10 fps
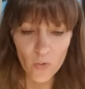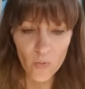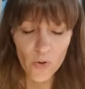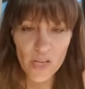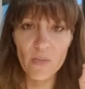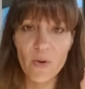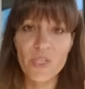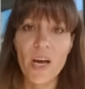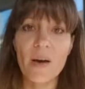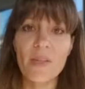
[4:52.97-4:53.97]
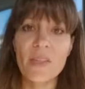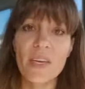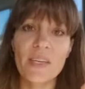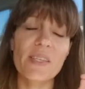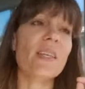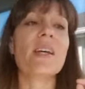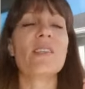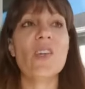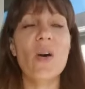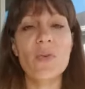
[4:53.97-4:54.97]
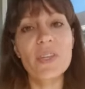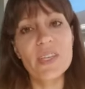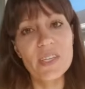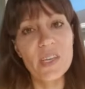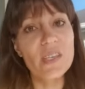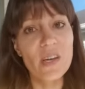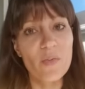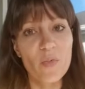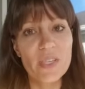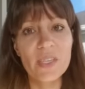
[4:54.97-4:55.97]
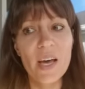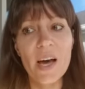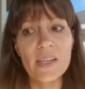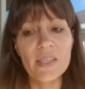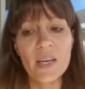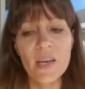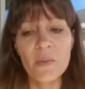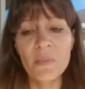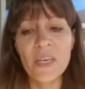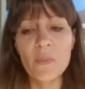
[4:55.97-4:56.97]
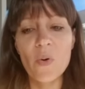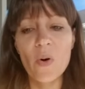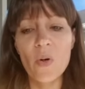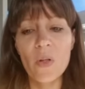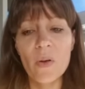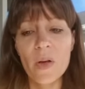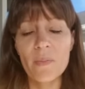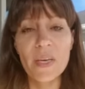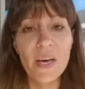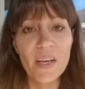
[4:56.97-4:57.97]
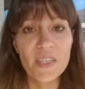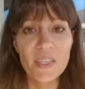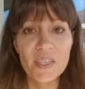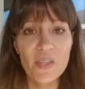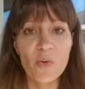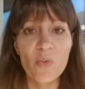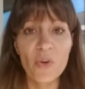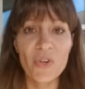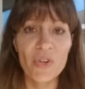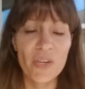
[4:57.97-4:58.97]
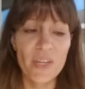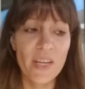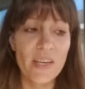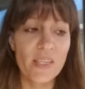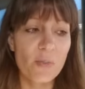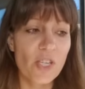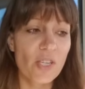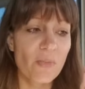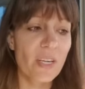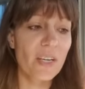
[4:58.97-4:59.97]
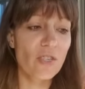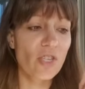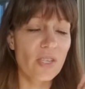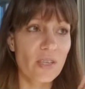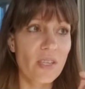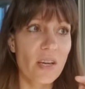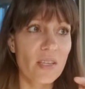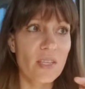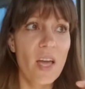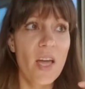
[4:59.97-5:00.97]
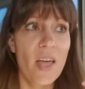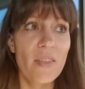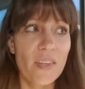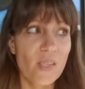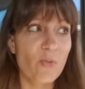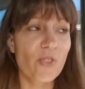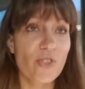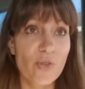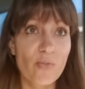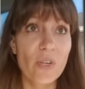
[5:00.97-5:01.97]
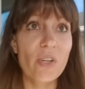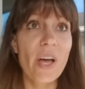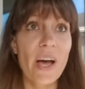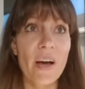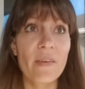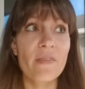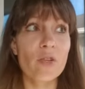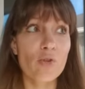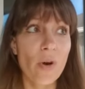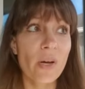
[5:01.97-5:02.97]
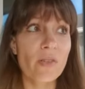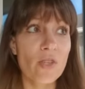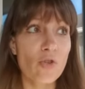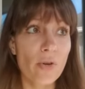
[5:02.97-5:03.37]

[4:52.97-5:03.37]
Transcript: one of the most common things that I saw with this system was that people, because it's in the Word, and especially because Jesus says, in this word, you will have trials and